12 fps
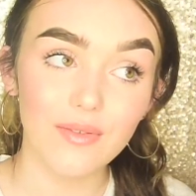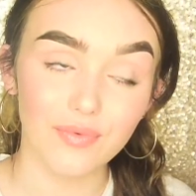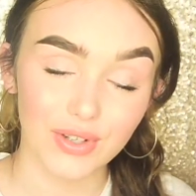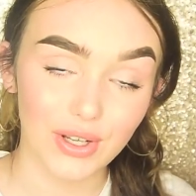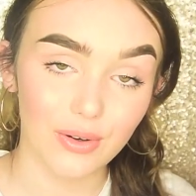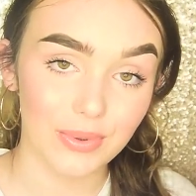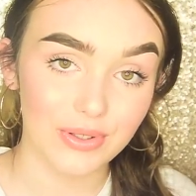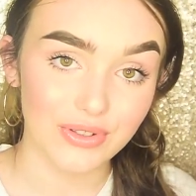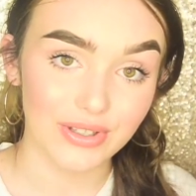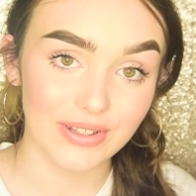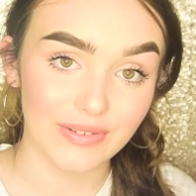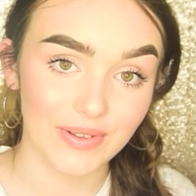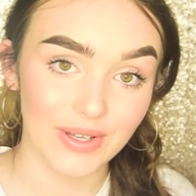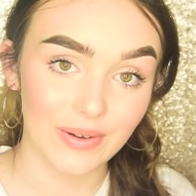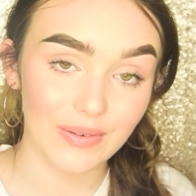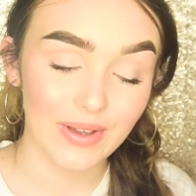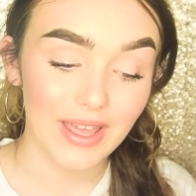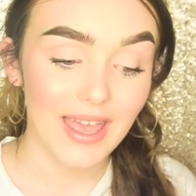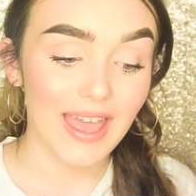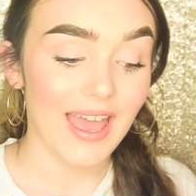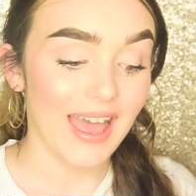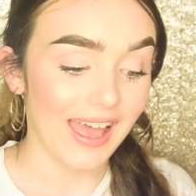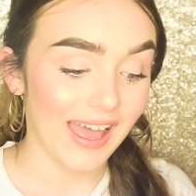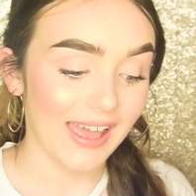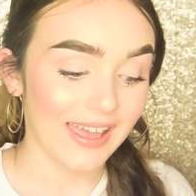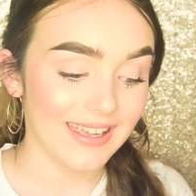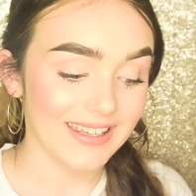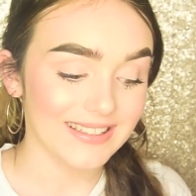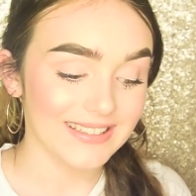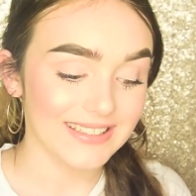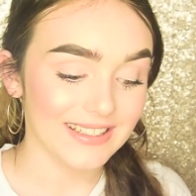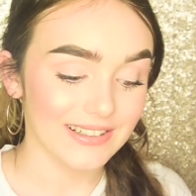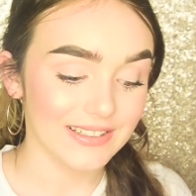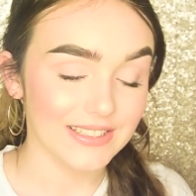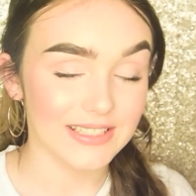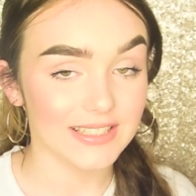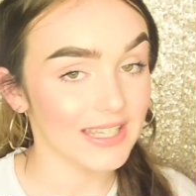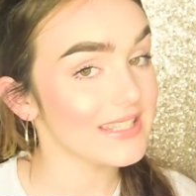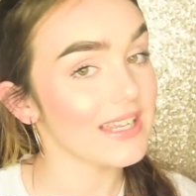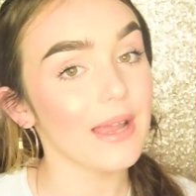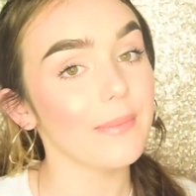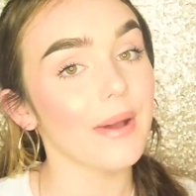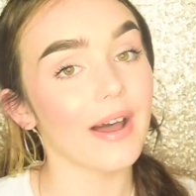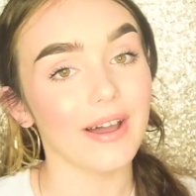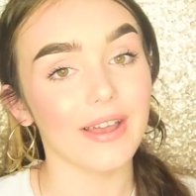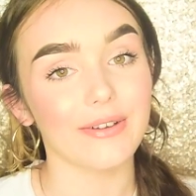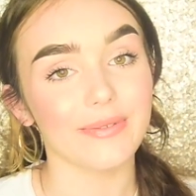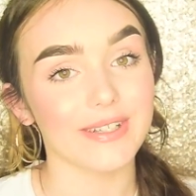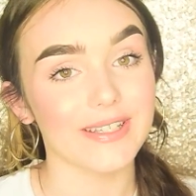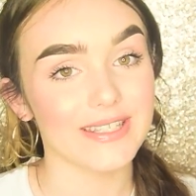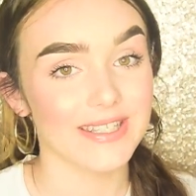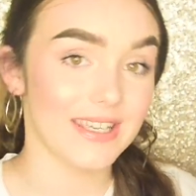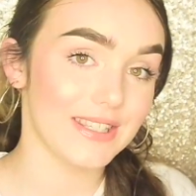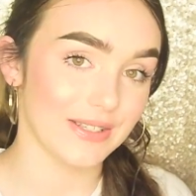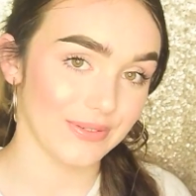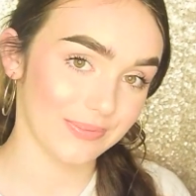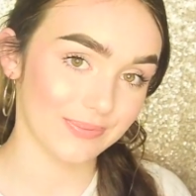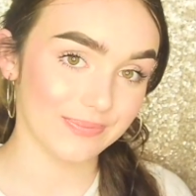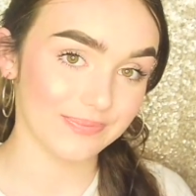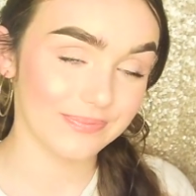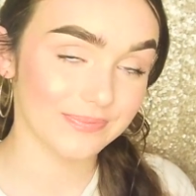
really hope you enjoyed this video, and until next time, I will see you soon.